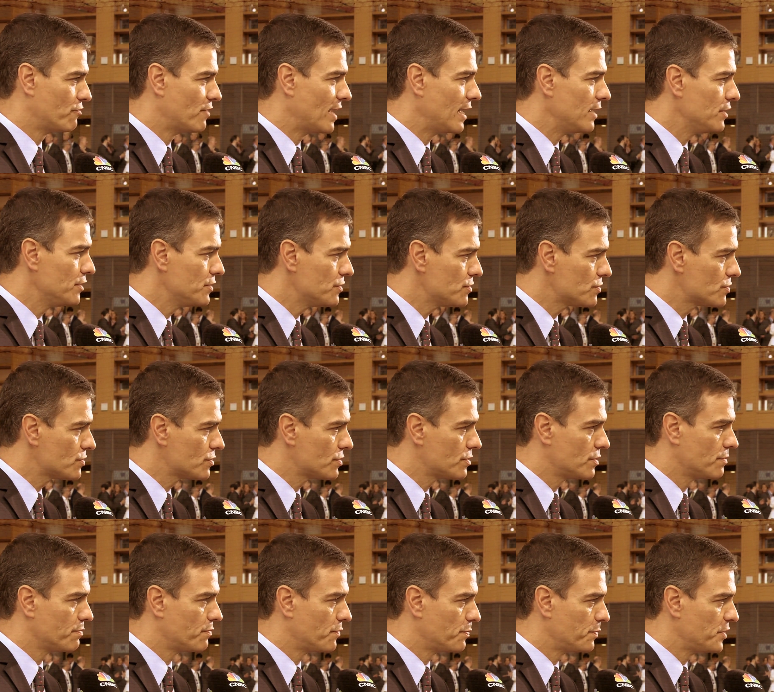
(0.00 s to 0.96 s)
values,
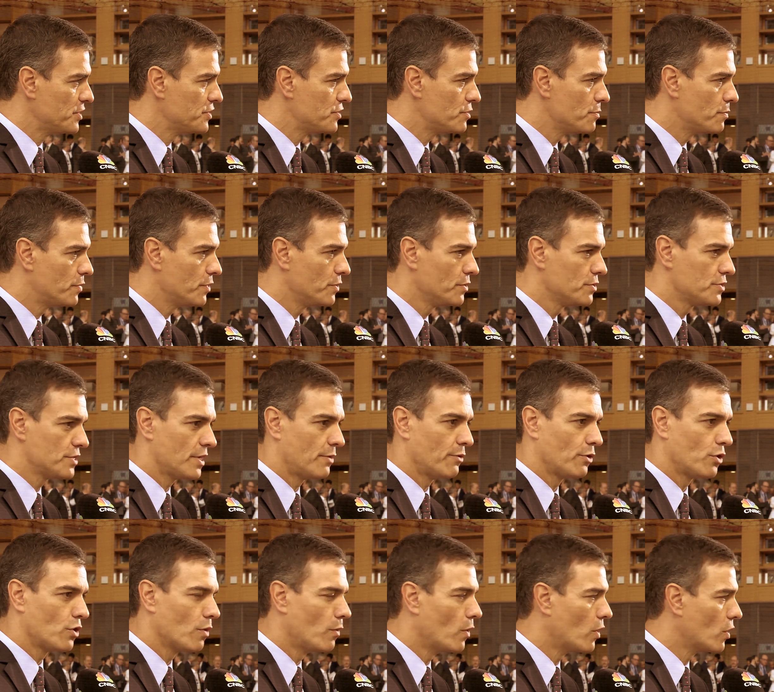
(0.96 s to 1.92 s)
principles,
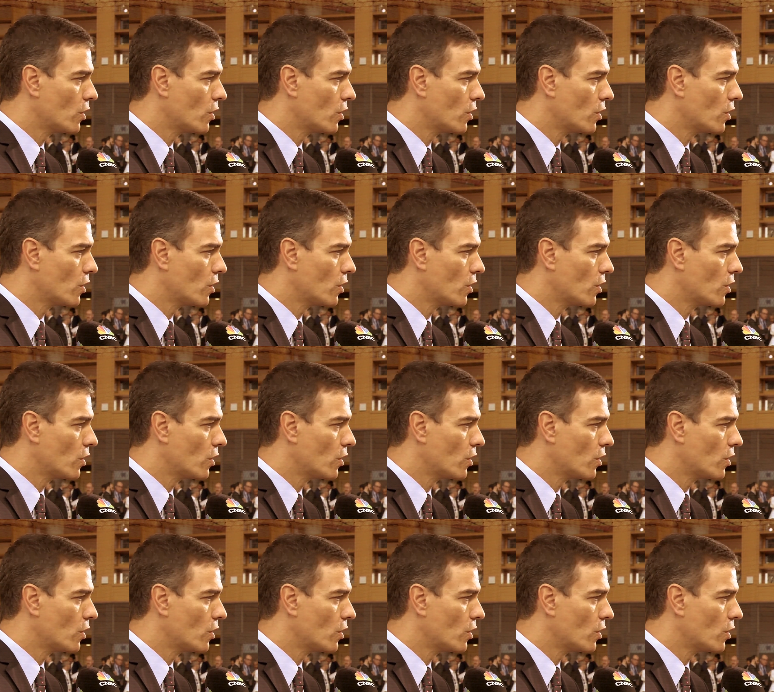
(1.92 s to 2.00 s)
our common